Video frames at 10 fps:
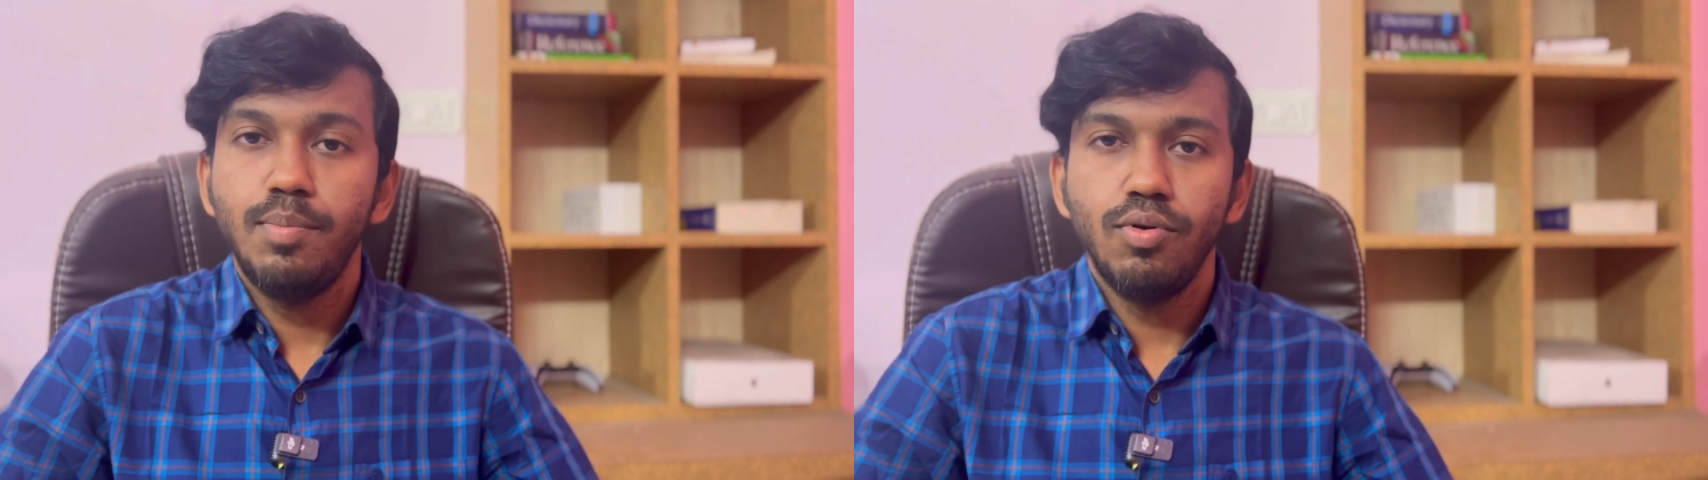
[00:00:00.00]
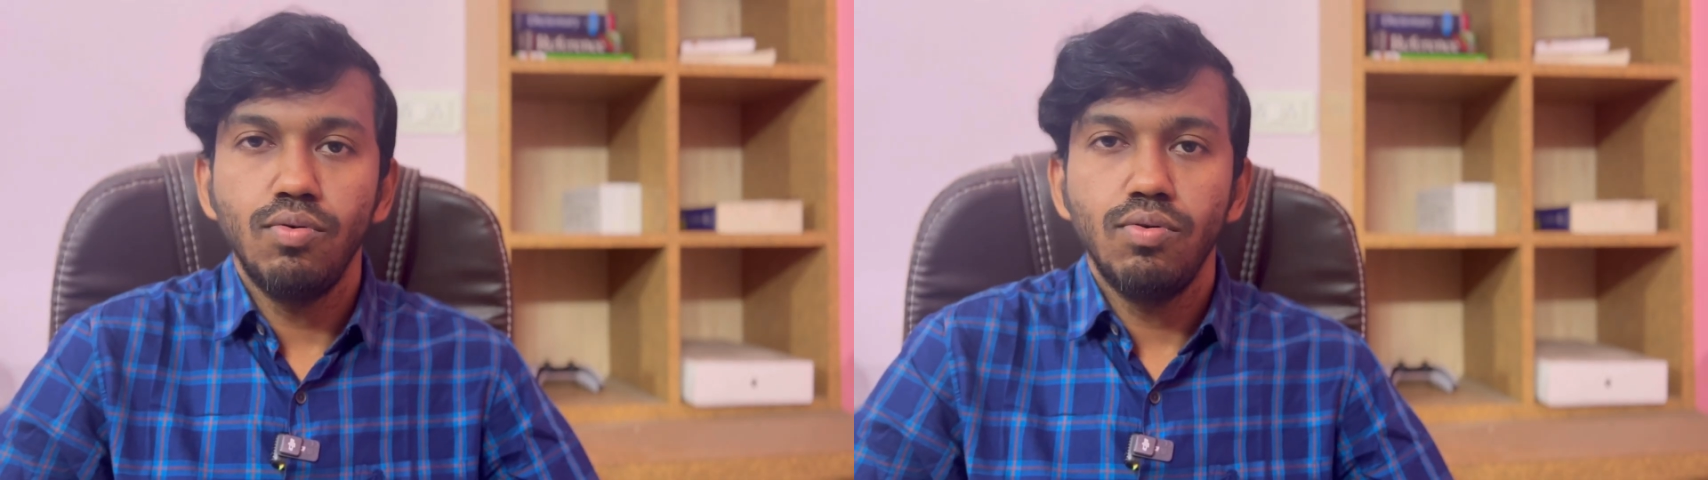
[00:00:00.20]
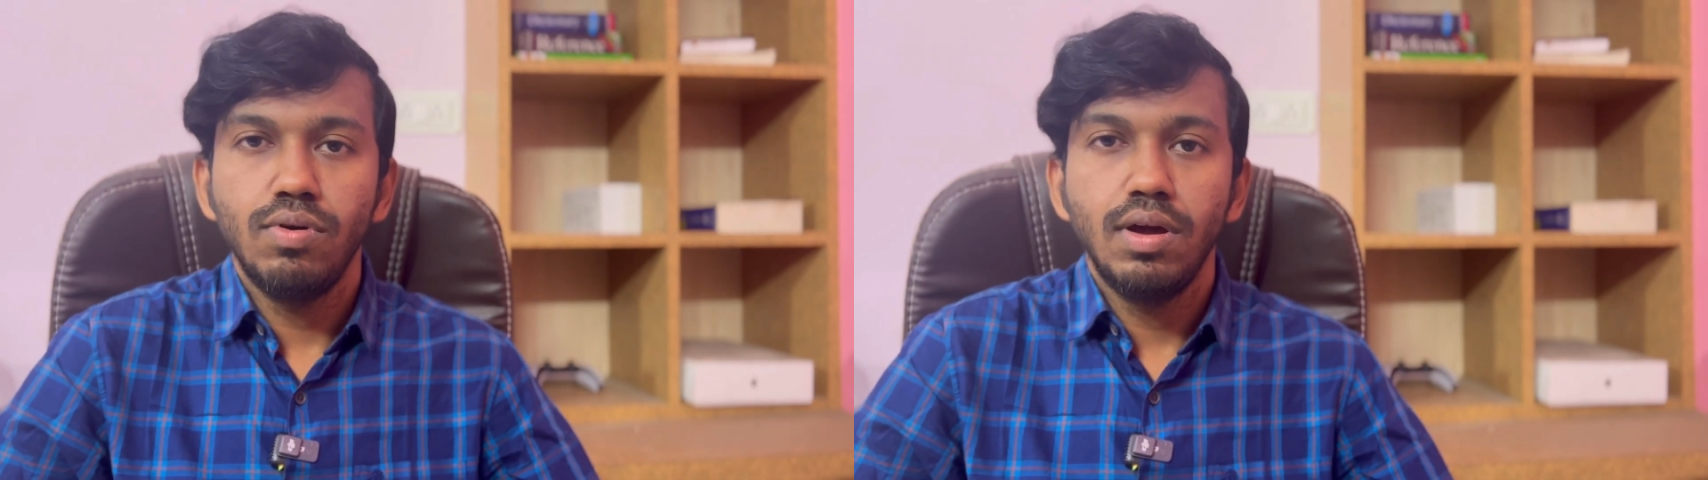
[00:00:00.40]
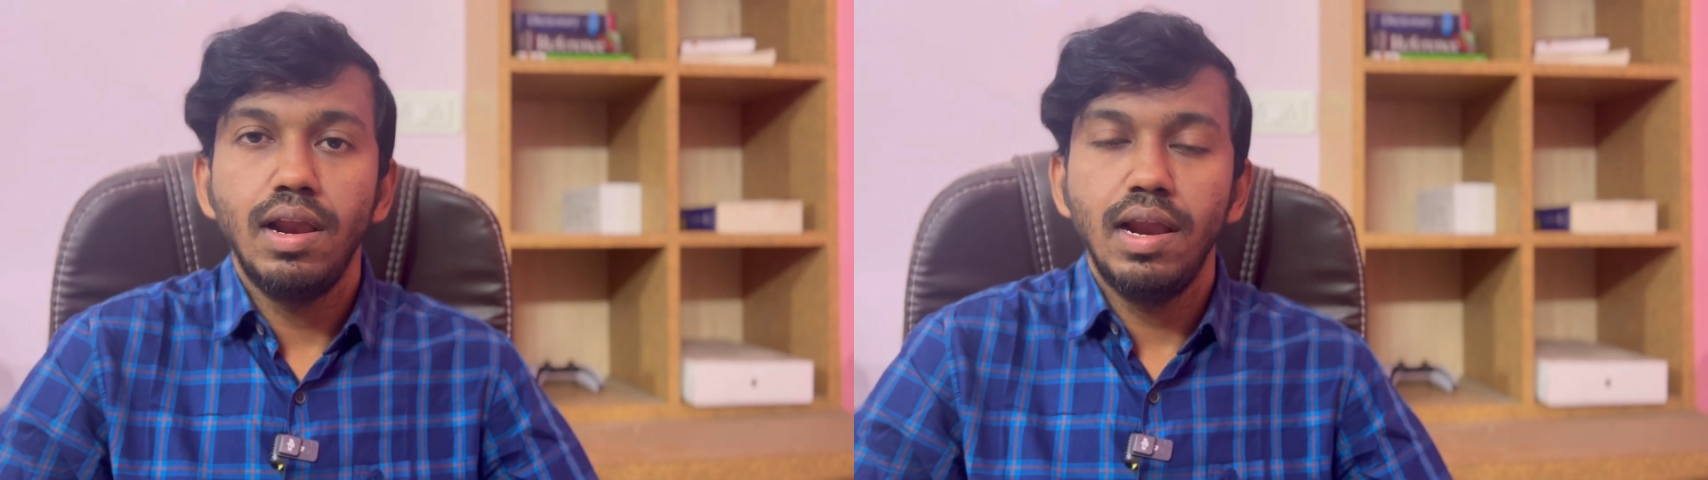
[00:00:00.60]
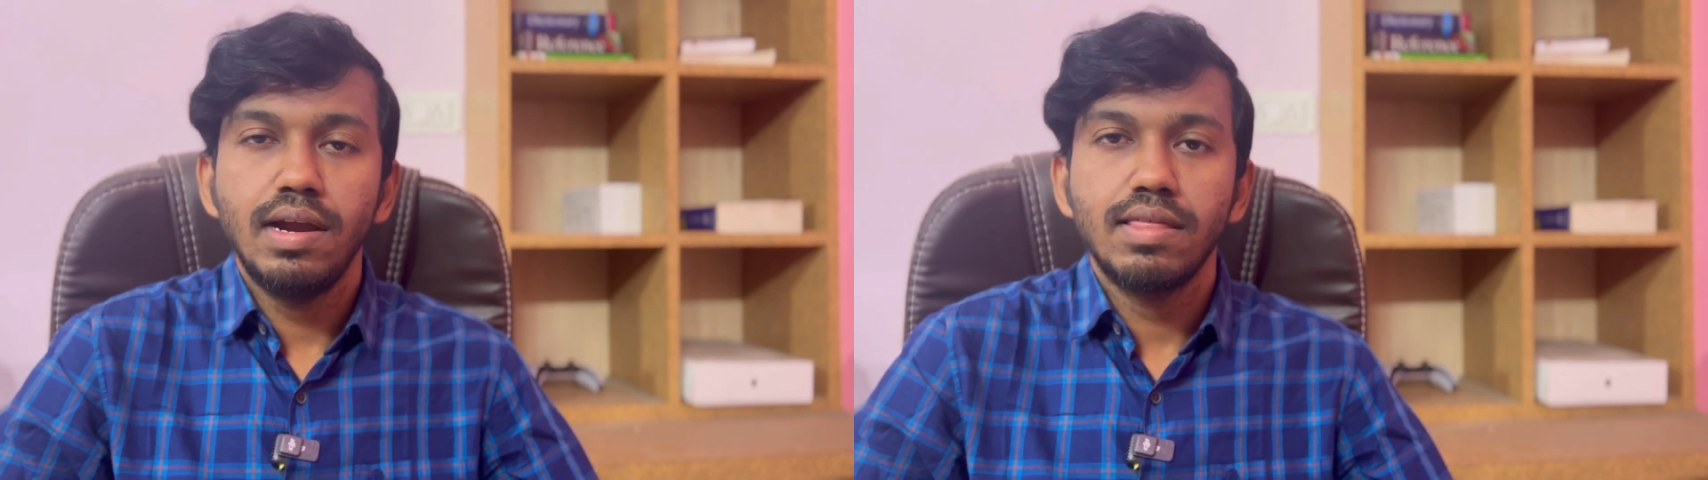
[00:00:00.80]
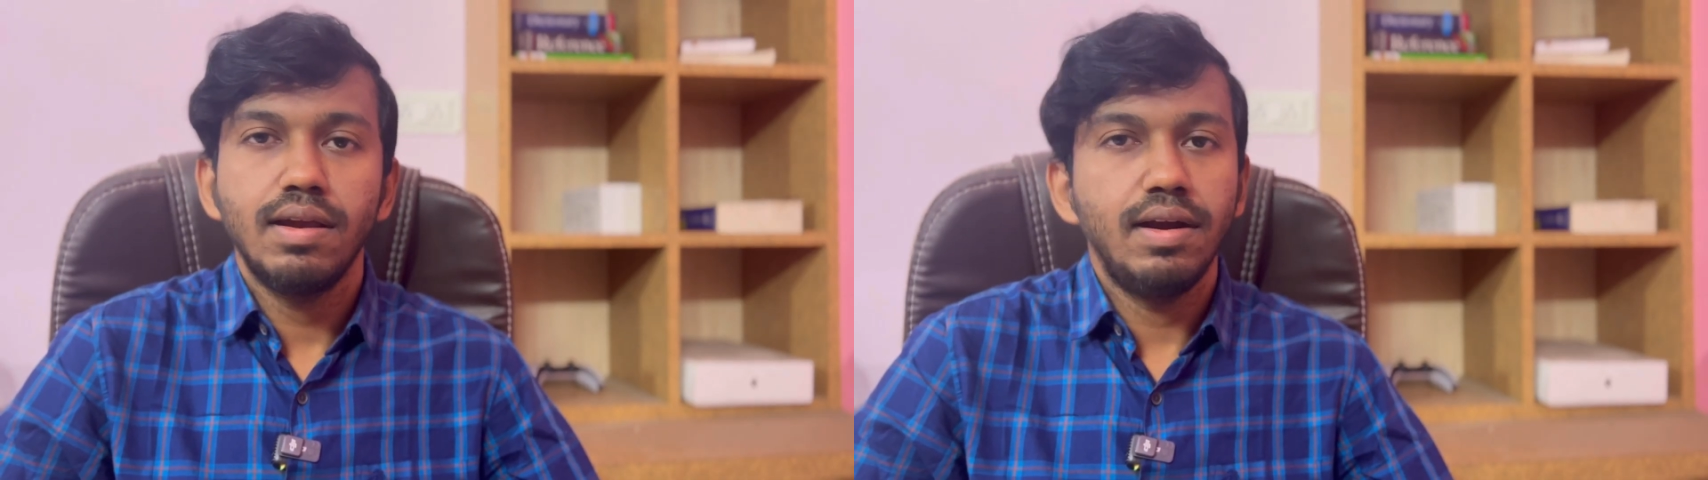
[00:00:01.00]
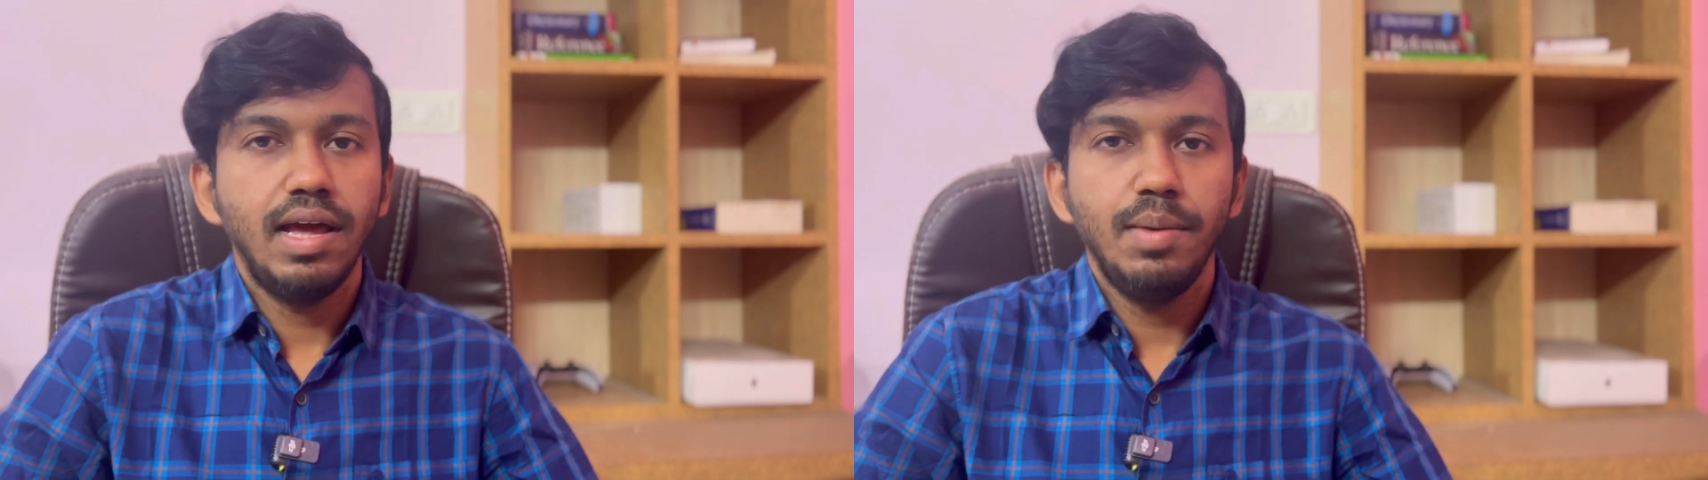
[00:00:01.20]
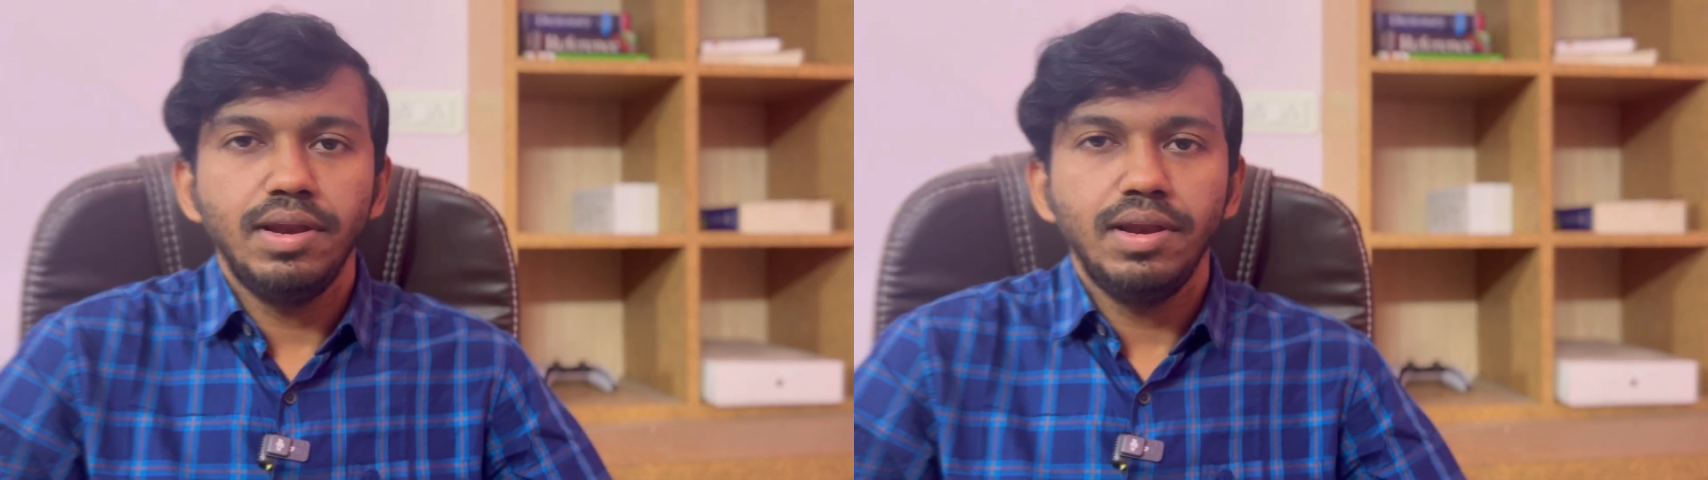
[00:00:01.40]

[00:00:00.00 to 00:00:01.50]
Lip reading: pro. Let's dive